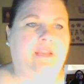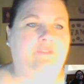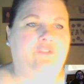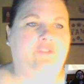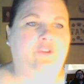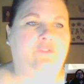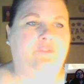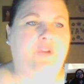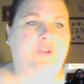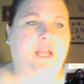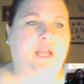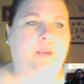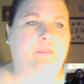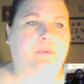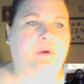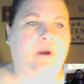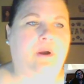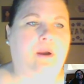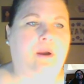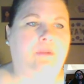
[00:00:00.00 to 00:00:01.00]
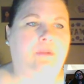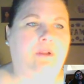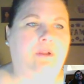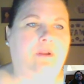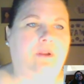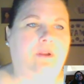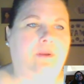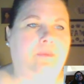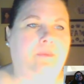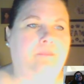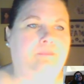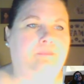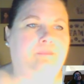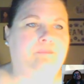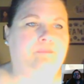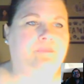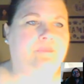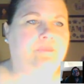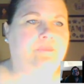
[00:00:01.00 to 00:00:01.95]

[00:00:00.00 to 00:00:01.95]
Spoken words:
if you've got a problem,